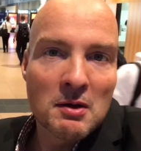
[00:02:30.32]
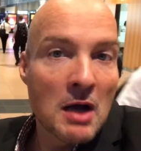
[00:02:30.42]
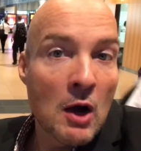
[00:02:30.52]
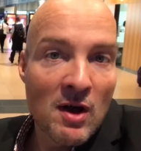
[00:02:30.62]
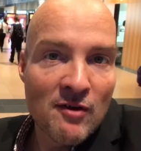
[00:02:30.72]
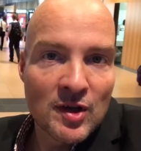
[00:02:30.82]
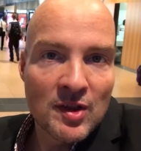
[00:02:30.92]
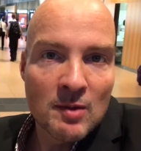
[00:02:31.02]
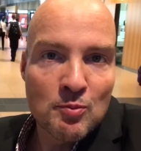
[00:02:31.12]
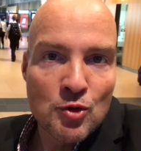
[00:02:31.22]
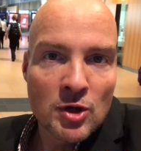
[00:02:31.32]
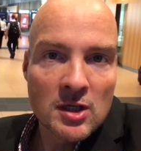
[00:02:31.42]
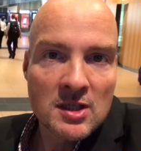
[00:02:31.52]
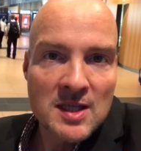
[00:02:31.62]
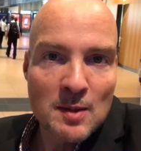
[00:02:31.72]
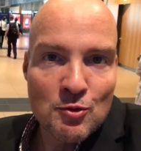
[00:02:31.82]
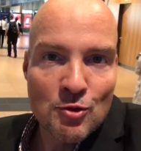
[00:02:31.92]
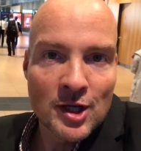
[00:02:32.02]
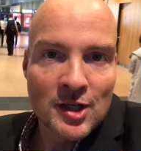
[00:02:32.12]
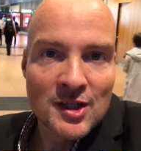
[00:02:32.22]
however the product is
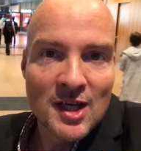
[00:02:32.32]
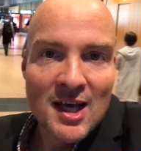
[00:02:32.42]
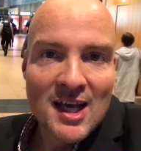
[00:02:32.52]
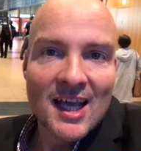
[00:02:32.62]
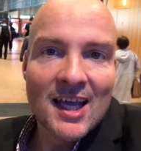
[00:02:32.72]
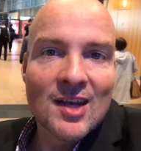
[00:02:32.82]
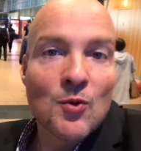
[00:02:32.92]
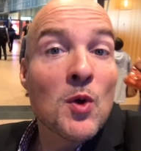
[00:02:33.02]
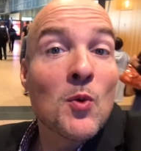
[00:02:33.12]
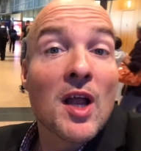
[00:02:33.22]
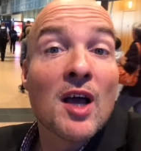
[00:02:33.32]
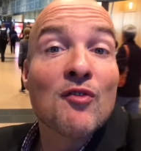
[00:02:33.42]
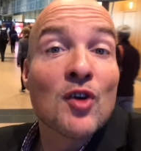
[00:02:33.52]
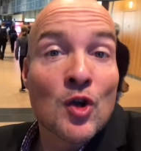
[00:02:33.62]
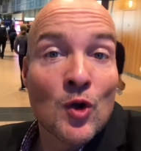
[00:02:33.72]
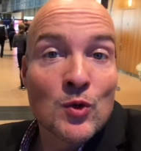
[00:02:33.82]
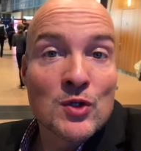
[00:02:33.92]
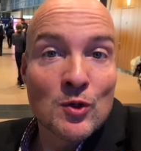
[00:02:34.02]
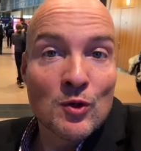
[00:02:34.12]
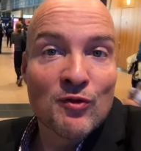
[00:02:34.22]
upgraded, and we will have a
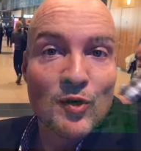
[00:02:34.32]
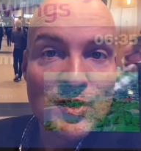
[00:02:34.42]
close look for